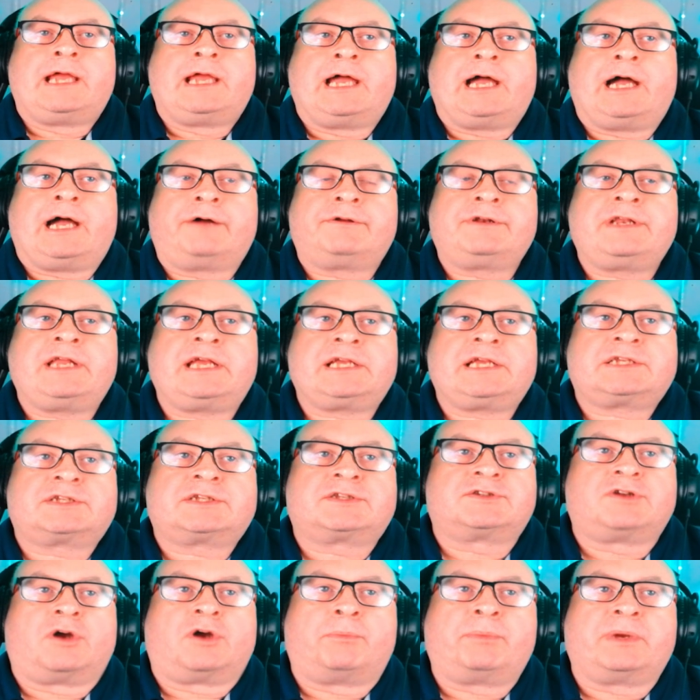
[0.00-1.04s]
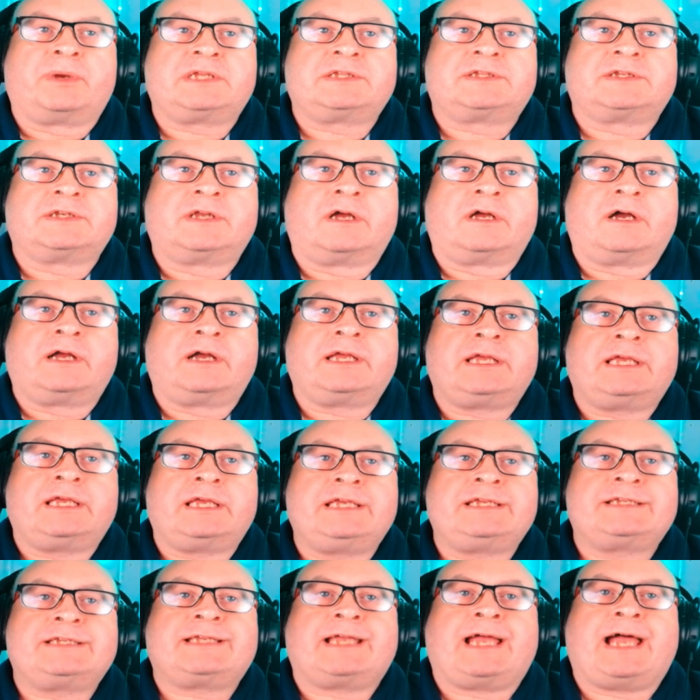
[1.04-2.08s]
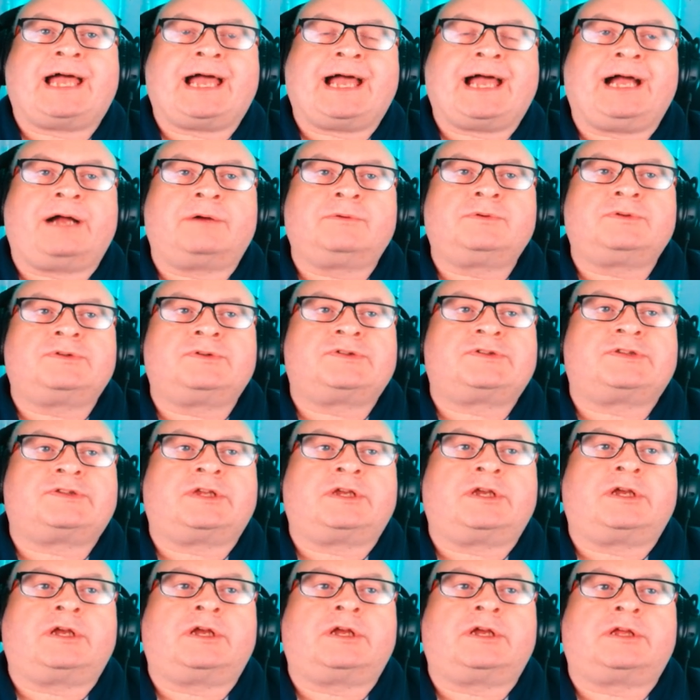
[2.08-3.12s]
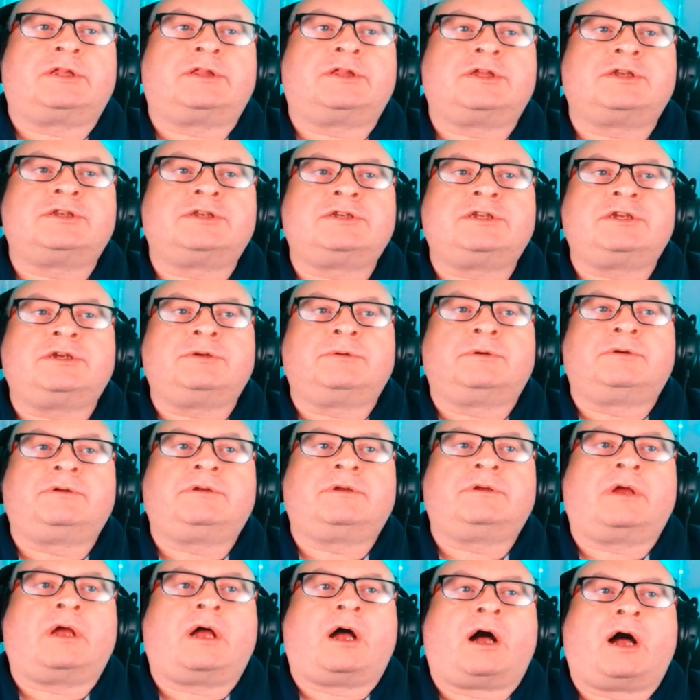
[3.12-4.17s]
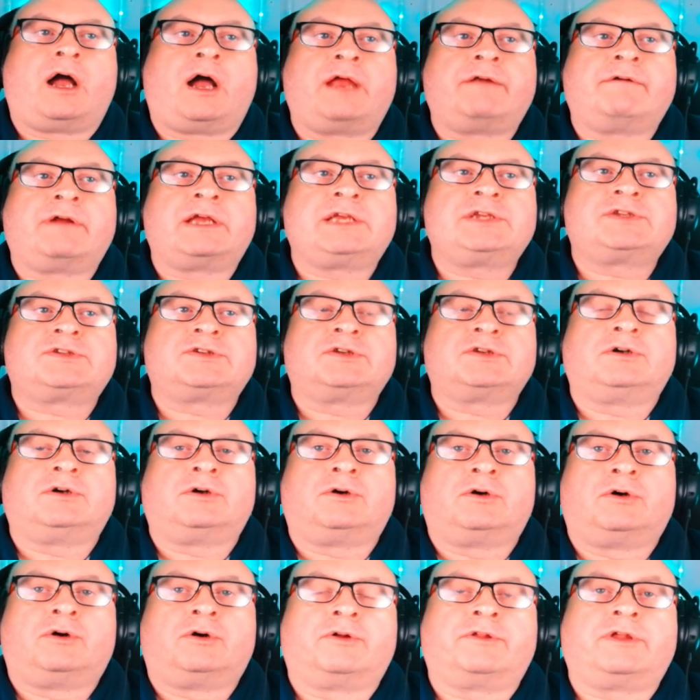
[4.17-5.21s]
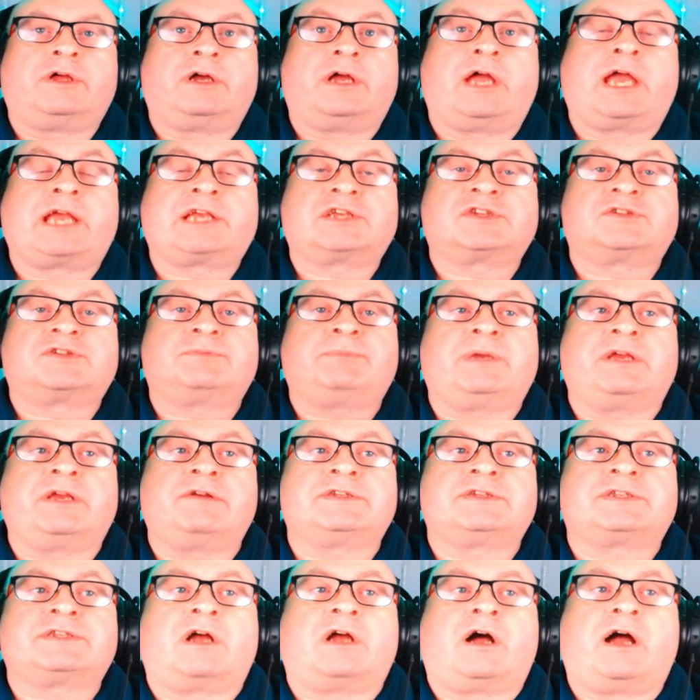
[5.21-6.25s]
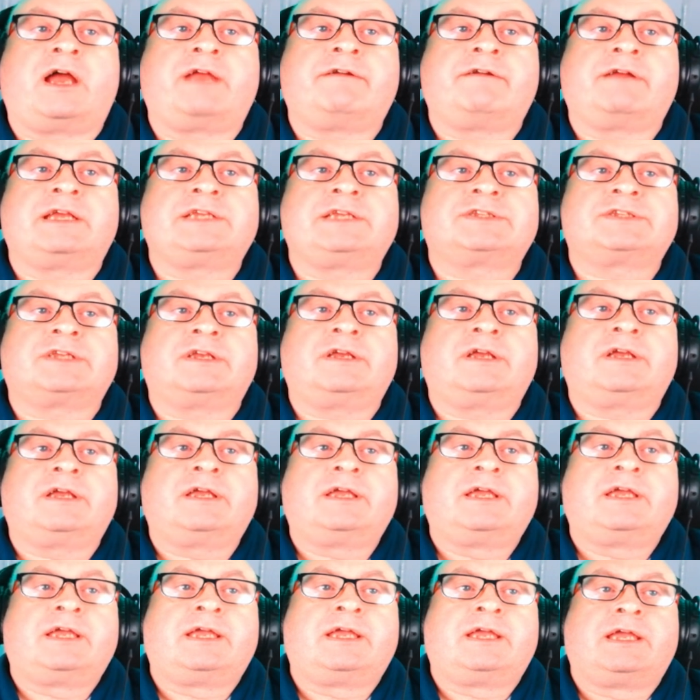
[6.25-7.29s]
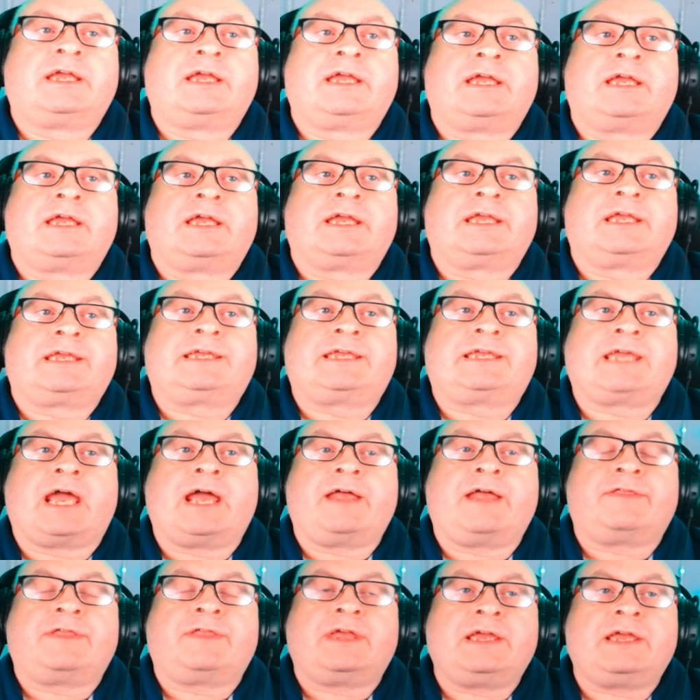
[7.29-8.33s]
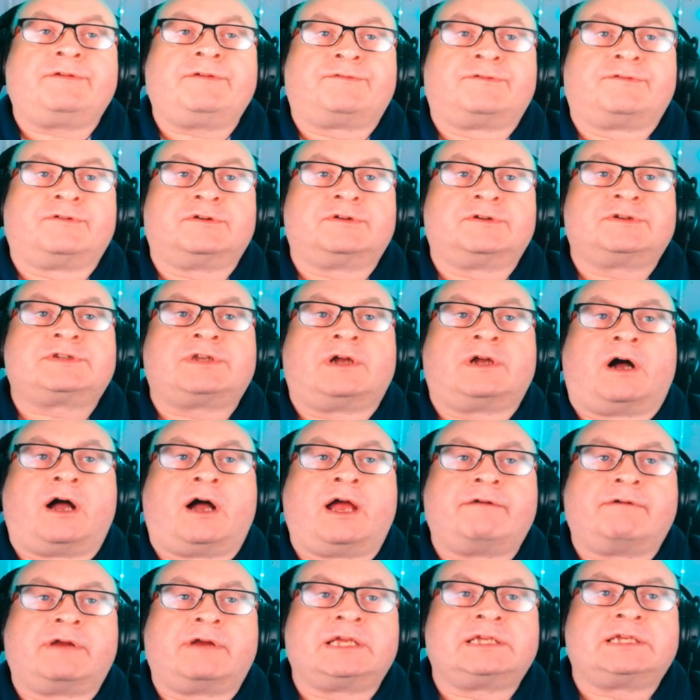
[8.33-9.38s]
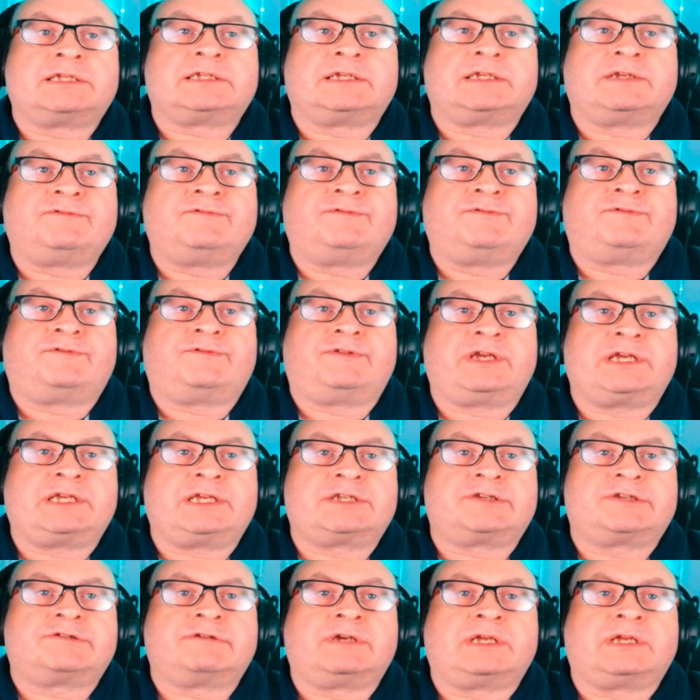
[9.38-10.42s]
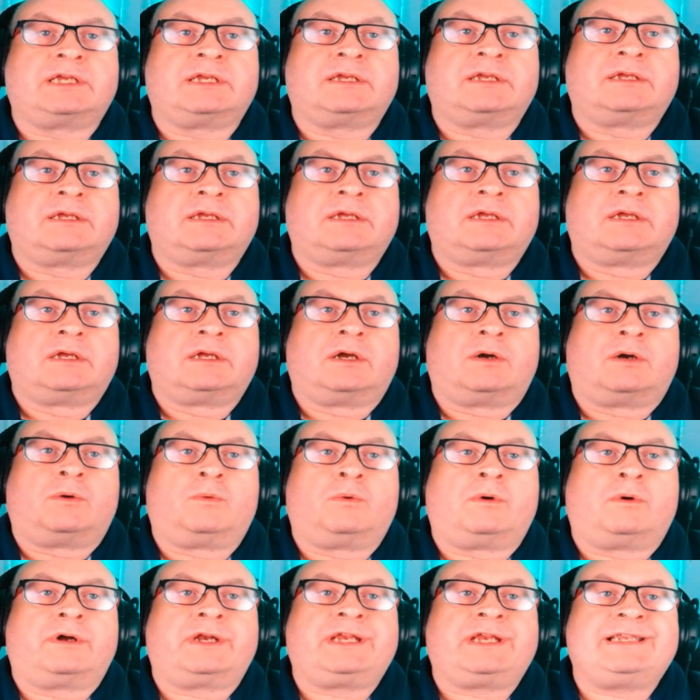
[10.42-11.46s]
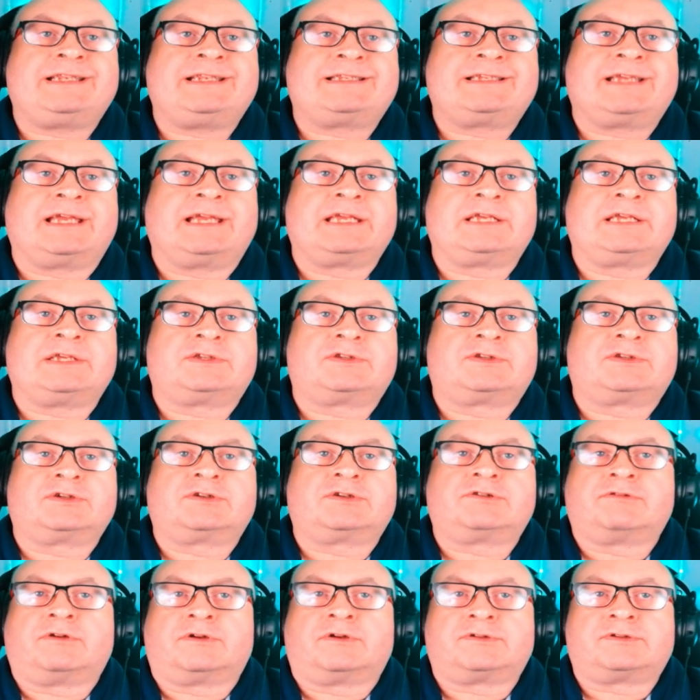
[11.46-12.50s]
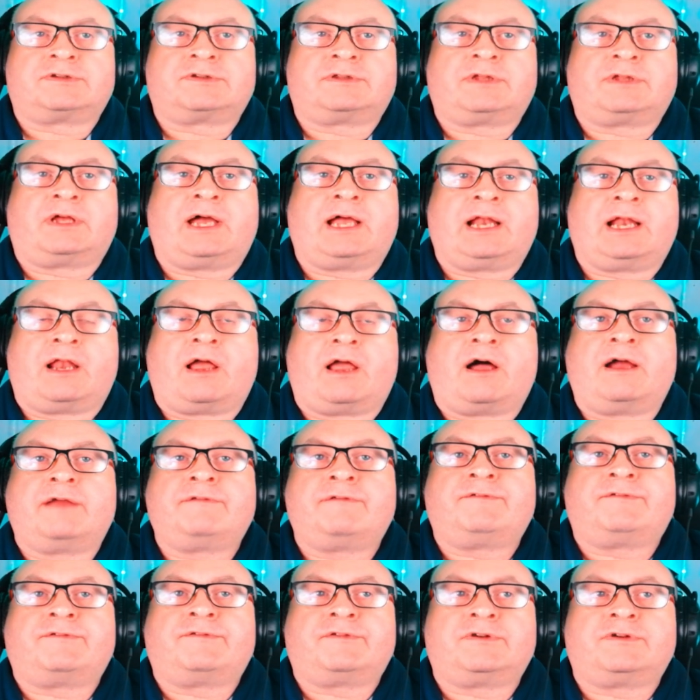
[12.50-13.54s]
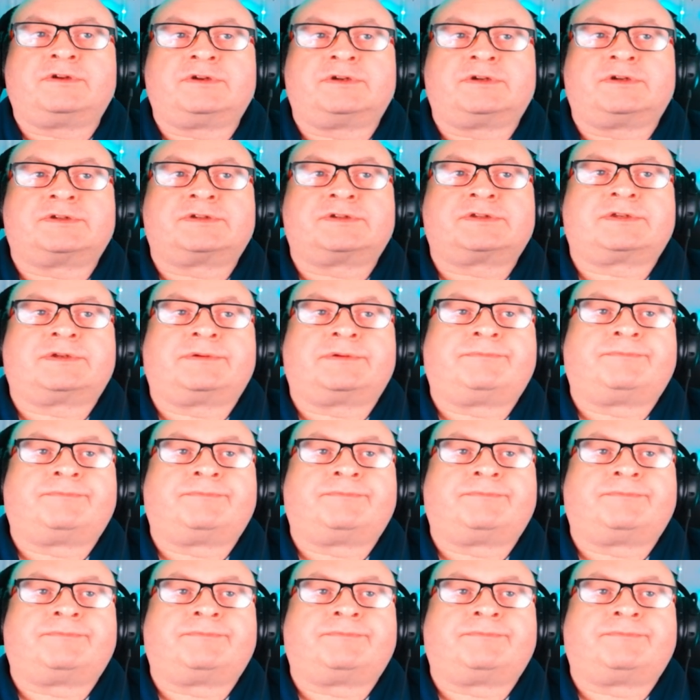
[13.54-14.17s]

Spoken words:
Our next topic tonight is how does the new iRacer or the experienced iRacer get their first iRacing victory and what it takes to cross that line first.